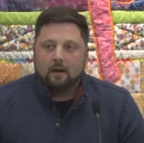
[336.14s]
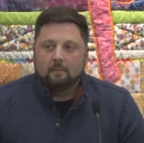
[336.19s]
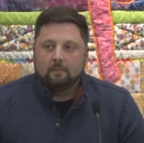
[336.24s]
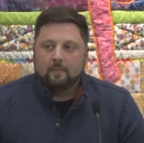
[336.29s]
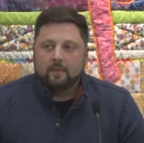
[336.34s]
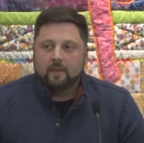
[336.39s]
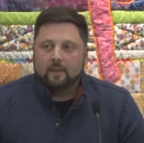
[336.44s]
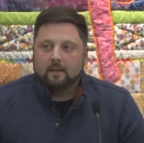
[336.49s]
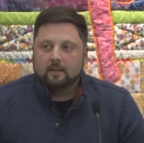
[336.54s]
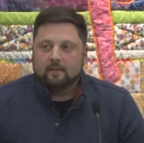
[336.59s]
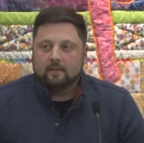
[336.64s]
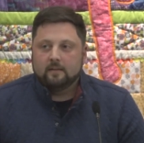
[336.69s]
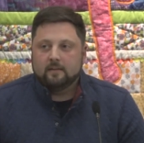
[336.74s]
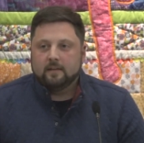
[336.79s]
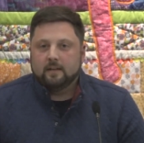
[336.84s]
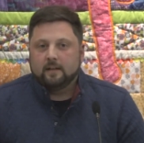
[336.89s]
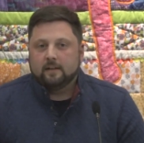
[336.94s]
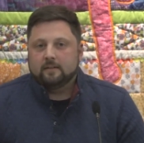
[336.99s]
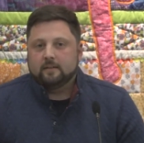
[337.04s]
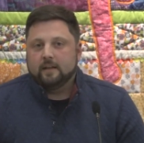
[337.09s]
This is
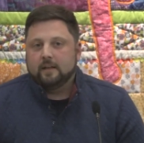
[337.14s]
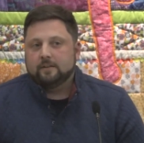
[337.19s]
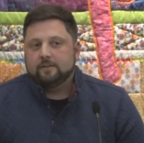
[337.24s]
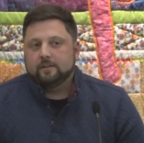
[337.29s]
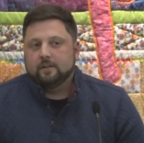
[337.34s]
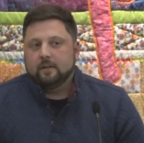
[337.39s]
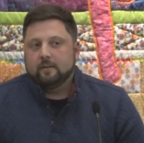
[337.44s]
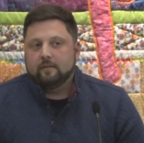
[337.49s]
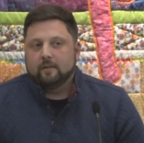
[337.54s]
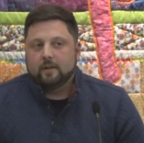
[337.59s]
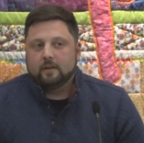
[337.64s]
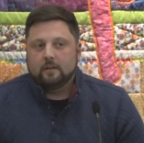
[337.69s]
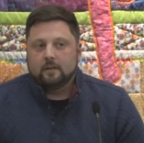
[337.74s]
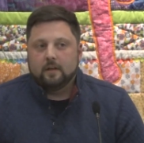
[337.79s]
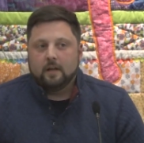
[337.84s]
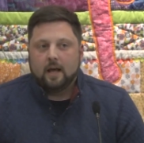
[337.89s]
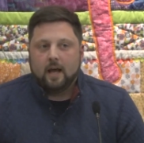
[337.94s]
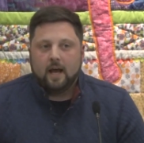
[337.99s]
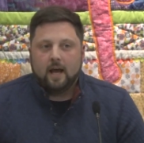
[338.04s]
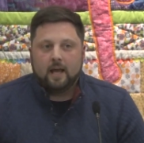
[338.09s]
an extension of it.
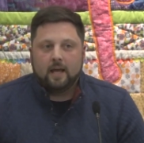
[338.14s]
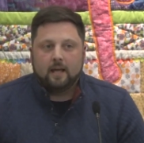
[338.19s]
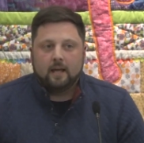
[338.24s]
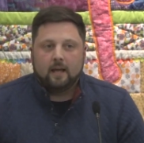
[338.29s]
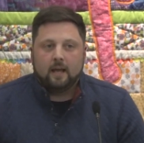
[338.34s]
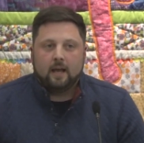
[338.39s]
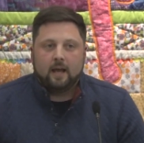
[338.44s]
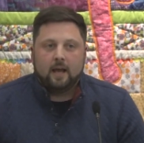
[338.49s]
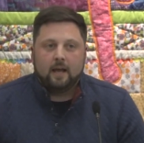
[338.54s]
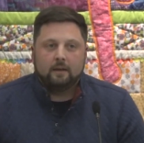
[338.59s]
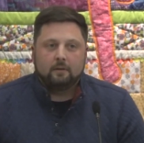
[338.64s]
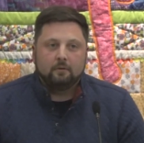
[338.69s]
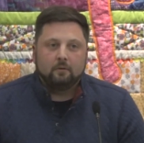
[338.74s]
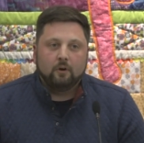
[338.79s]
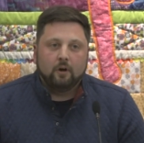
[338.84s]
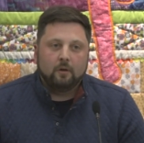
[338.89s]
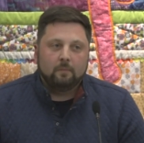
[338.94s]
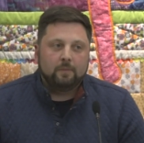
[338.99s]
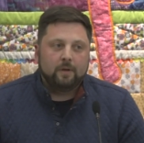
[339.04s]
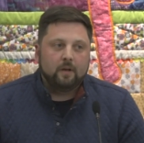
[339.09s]
I
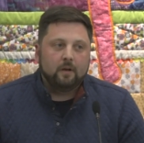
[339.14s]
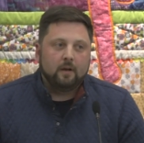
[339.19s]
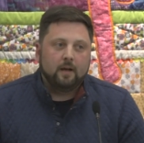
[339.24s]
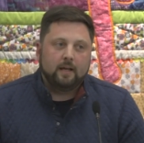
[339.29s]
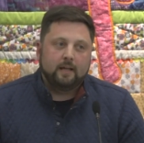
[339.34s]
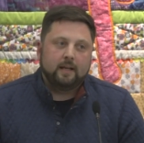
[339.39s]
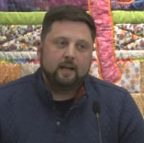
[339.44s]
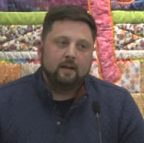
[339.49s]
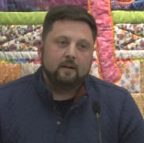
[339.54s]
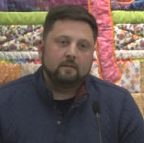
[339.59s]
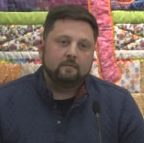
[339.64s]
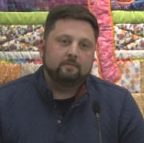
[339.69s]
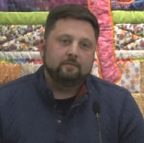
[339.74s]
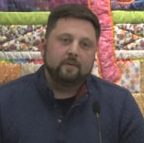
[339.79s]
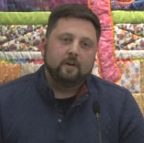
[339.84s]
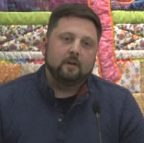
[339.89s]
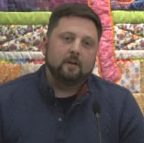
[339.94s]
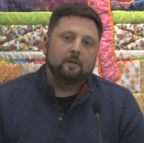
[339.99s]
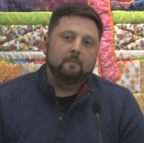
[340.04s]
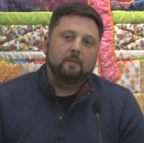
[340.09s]
grew up here. I care
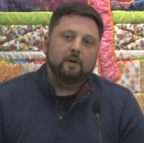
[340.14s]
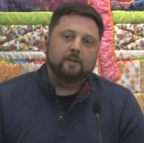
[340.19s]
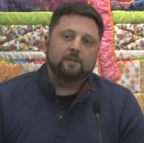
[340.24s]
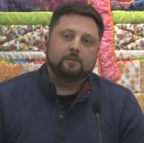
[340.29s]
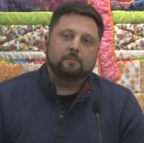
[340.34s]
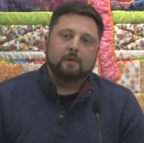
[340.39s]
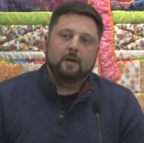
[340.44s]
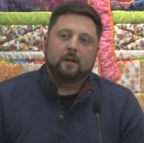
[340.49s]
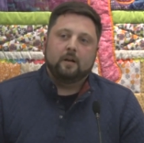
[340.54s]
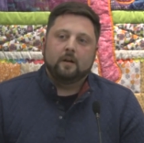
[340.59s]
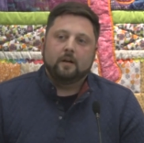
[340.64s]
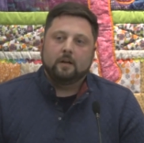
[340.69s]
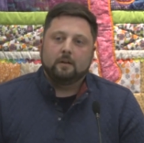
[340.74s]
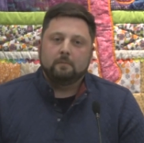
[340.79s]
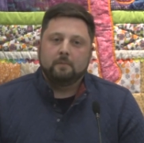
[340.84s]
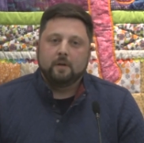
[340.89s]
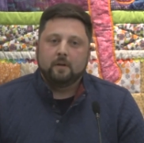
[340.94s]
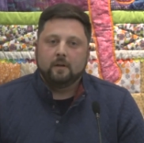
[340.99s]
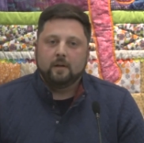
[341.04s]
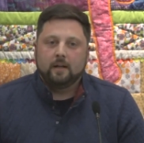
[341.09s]
very much about our
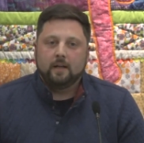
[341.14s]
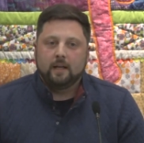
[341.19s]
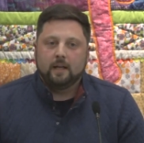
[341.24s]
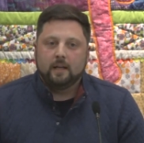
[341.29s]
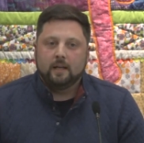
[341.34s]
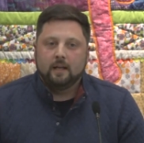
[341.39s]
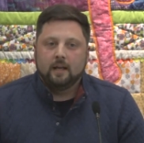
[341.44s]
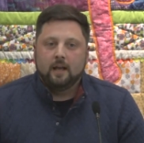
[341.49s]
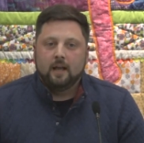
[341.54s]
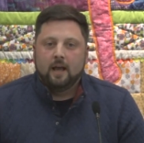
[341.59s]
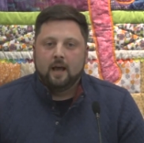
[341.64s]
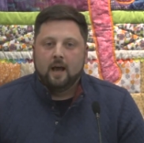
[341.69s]
community.